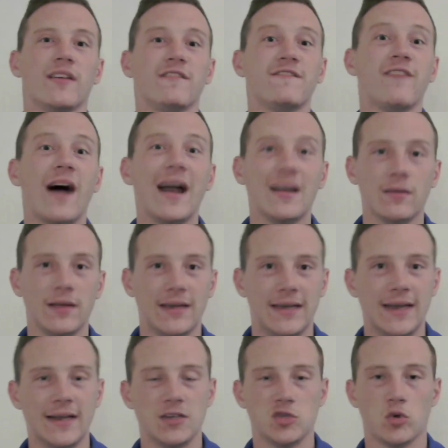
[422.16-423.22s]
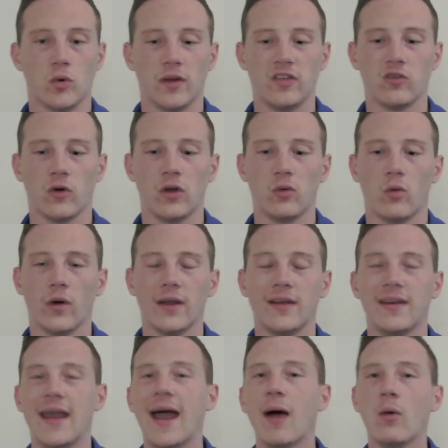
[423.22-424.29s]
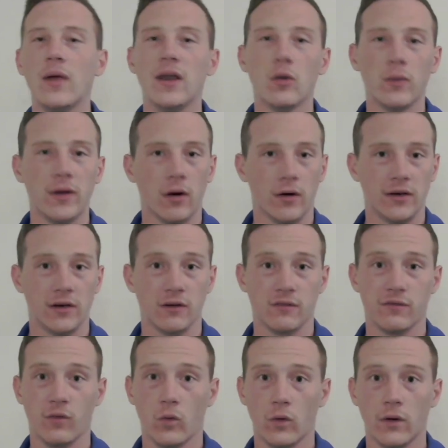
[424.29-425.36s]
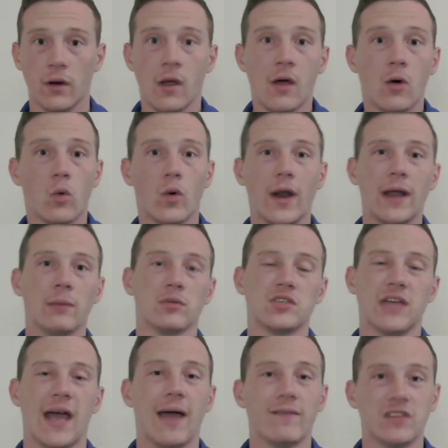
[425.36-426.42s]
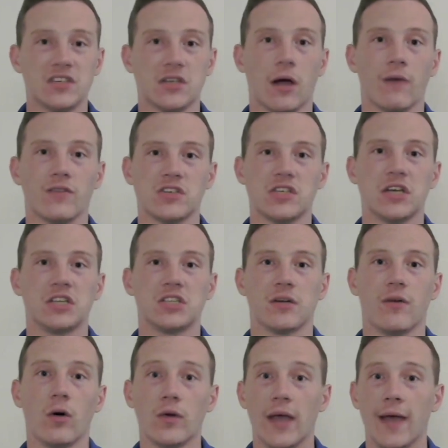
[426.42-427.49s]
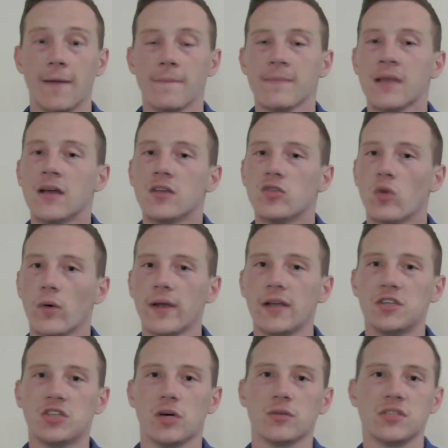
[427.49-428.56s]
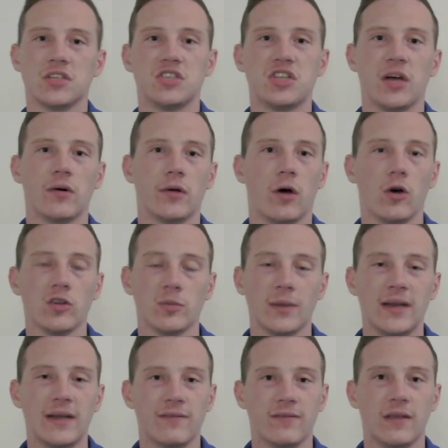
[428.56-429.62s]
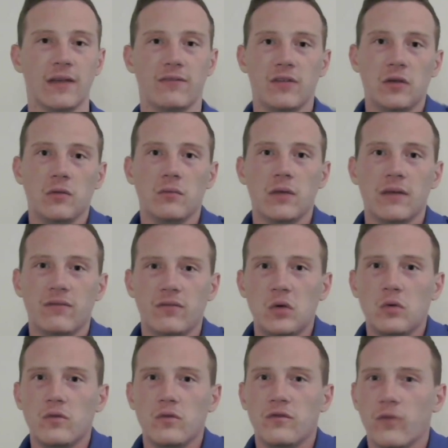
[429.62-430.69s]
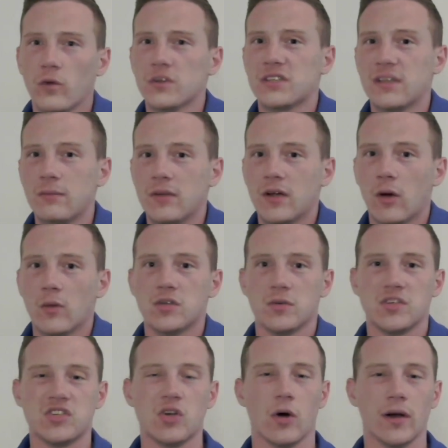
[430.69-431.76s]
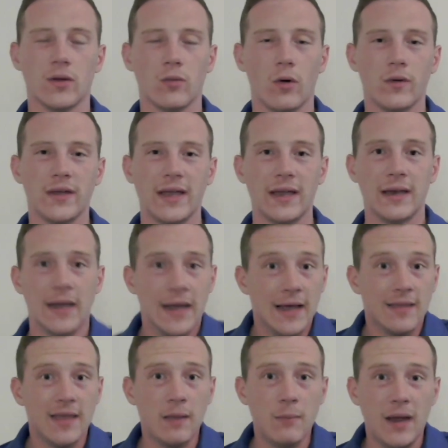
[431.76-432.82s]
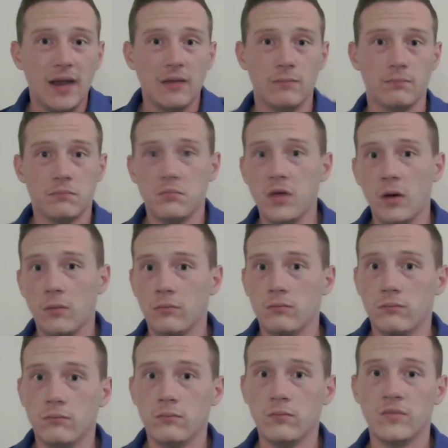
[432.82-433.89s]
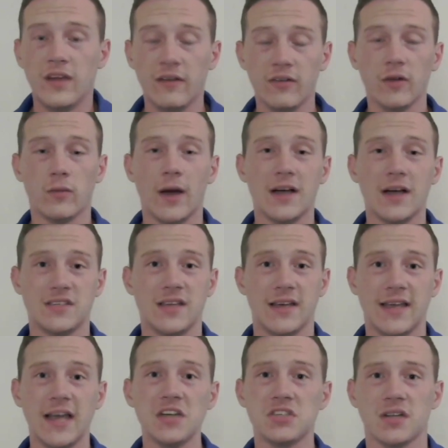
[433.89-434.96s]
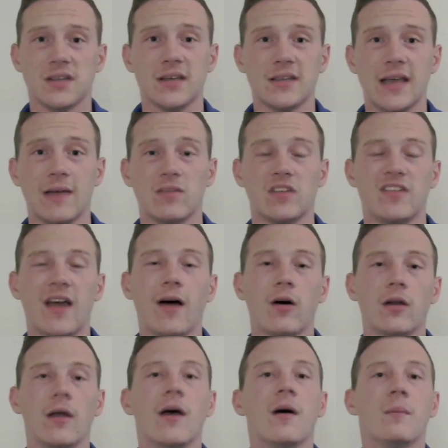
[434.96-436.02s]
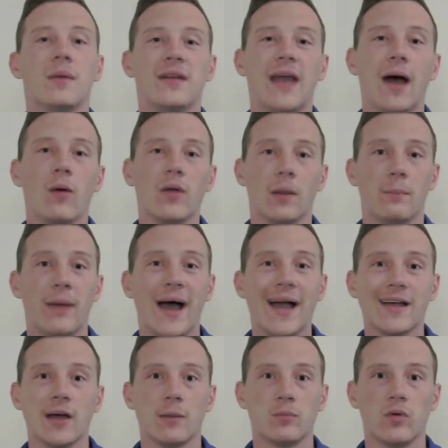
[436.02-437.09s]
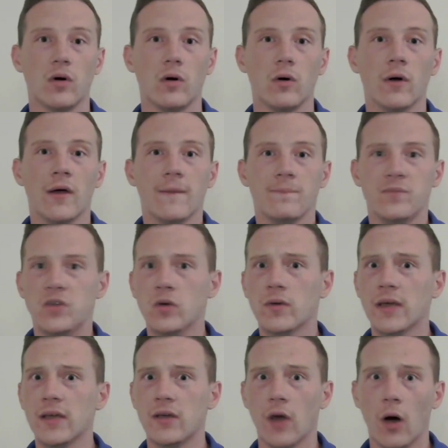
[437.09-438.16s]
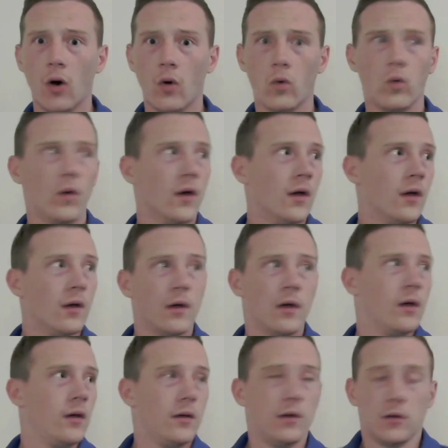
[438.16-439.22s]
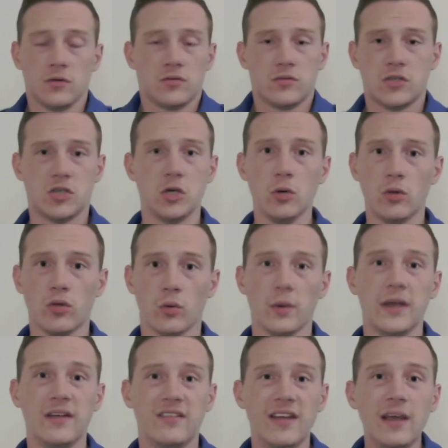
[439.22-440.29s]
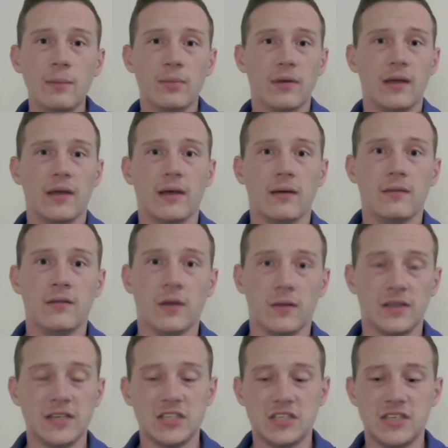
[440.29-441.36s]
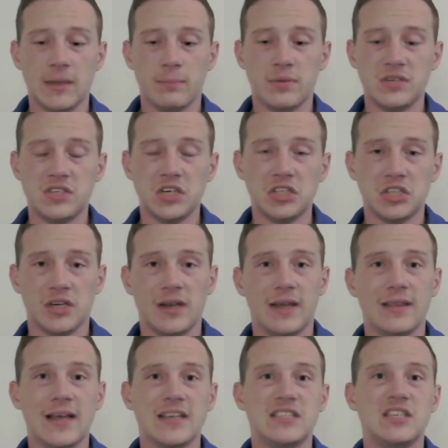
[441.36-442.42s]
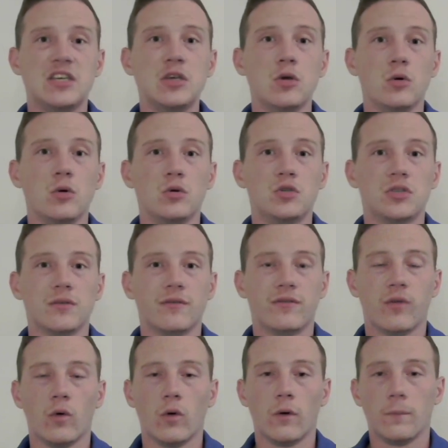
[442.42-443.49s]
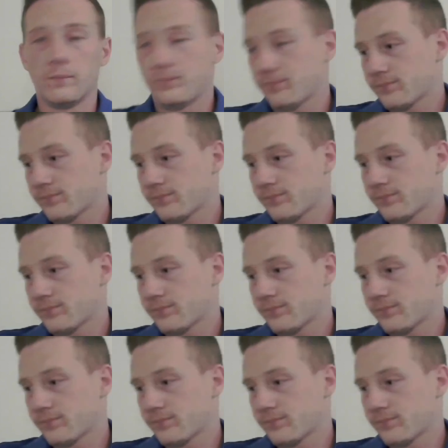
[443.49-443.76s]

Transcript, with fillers: to finally get it in 2021, and now here we are in year four. We're able to have this conversation of okay, Dorian Jones and Jaylin Alderman. If if you if you force them to go into a starting role again, they may you know definitely rise to the occasion. I think they have the talent, but now in a backup role, you can go you know two three deep eh, eh, you know at this set position and that's huge for